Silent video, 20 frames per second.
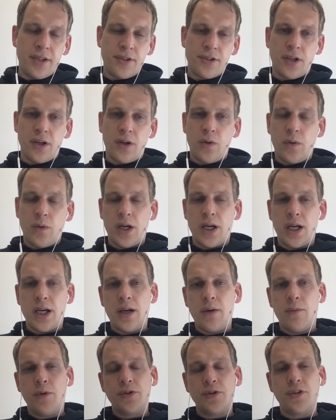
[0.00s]
So
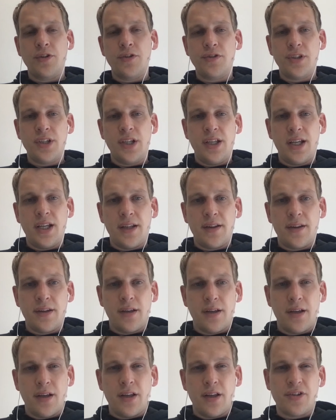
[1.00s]
uh, what you see that
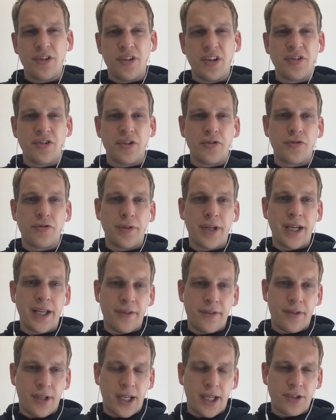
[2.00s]
uh, it's a
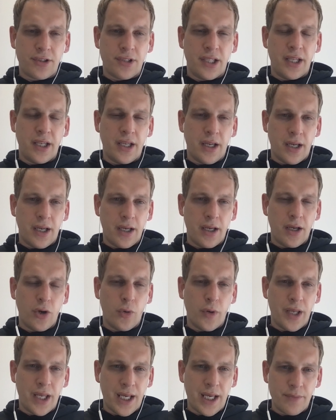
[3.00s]
trend, actually, uh,
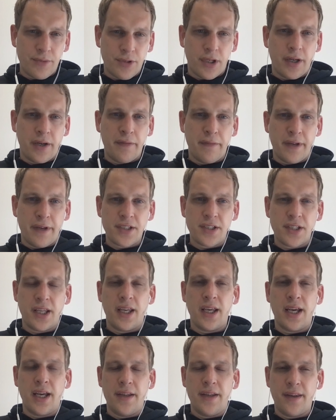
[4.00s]
O E Ms are
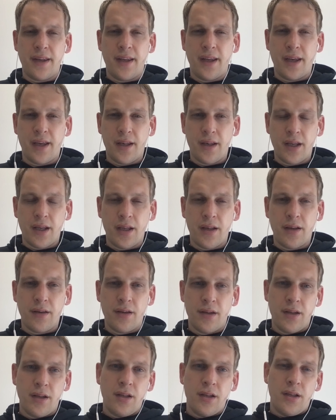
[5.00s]
investigating, and, and
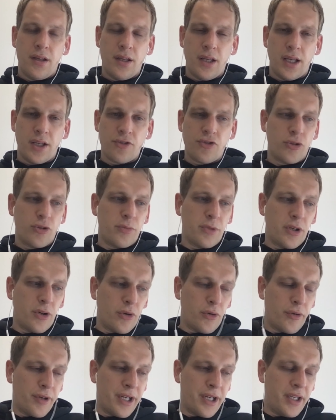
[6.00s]
uh, some are
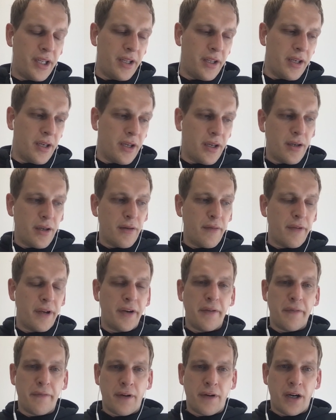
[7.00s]
already uh,
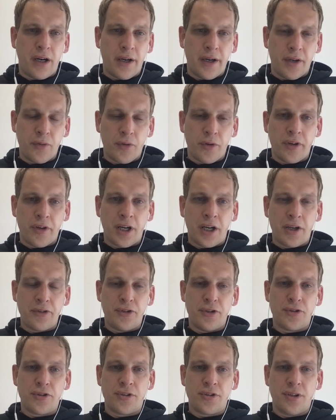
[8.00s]
very far, and other are
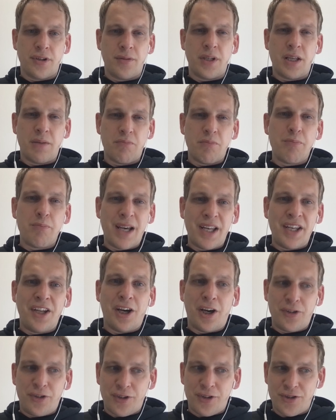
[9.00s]
just,
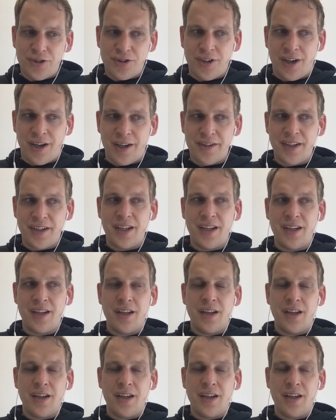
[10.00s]
many are just starting,